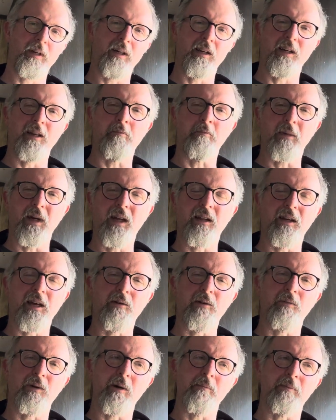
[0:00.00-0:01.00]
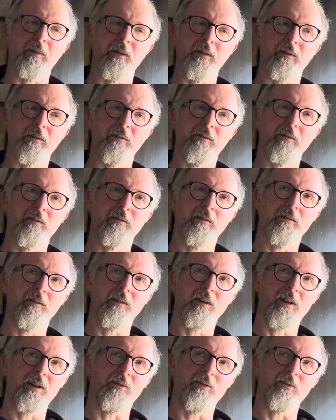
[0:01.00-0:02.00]
any melee weapon.
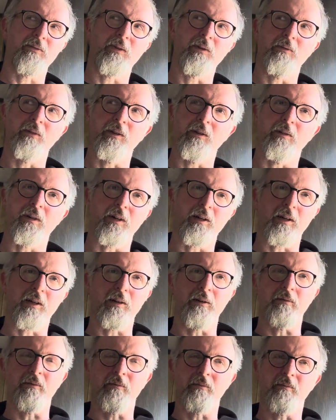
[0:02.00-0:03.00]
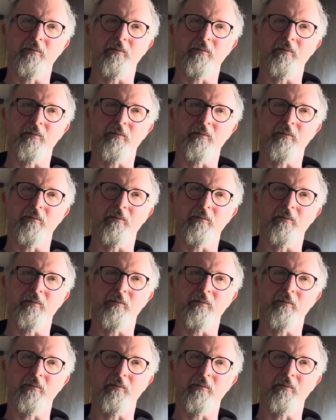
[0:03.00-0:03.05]
I don't know if you really would argue